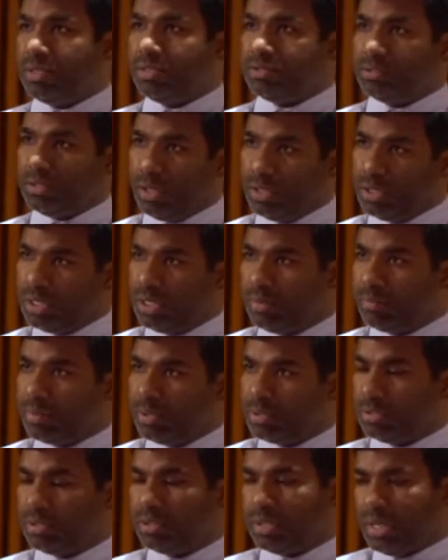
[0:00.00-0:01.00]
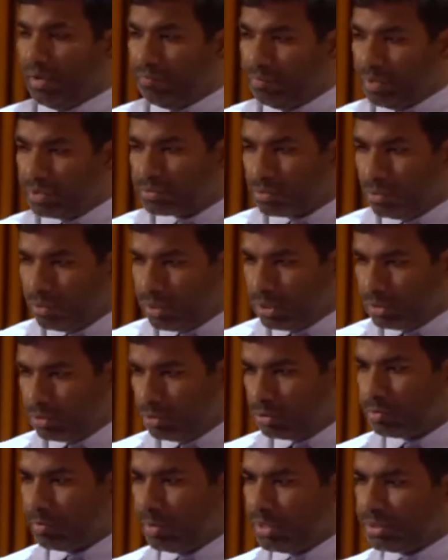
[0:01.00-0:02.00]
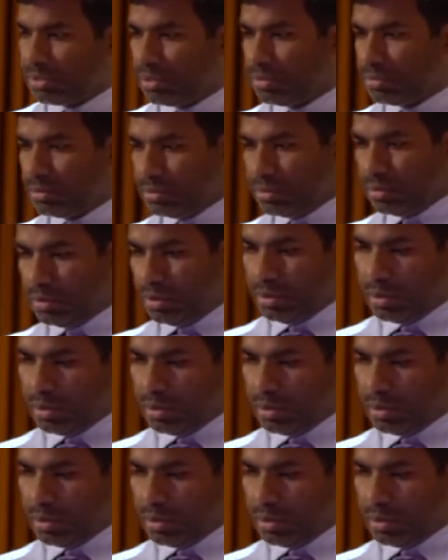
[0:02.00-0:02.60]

is already present, I have excluded those patients.